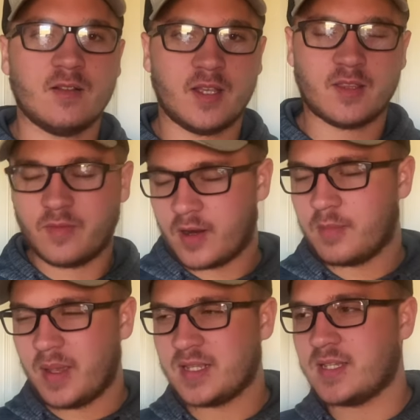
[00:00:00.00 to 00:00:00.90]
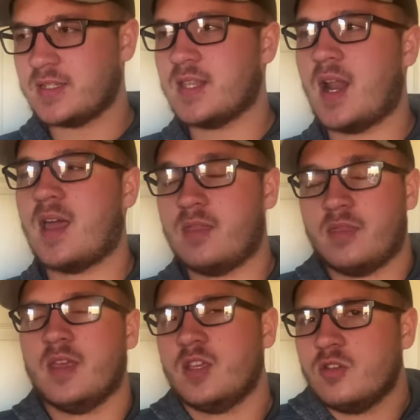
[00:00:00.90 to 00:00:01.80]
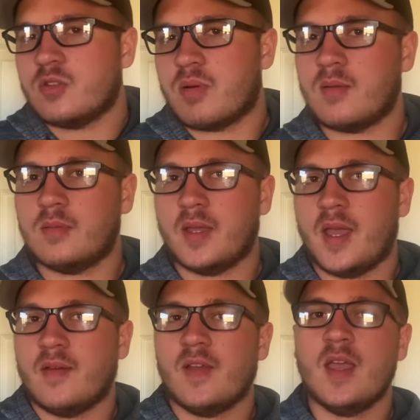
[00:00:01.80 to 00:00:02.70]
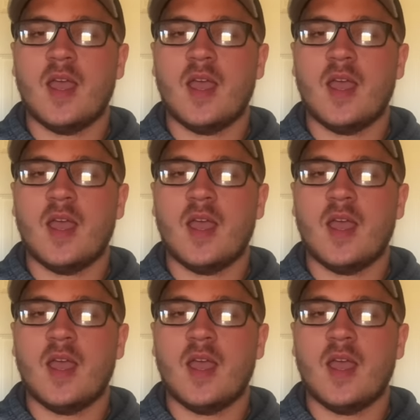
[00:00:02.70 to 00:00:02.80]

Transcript: like the very basics that I think you should probably have,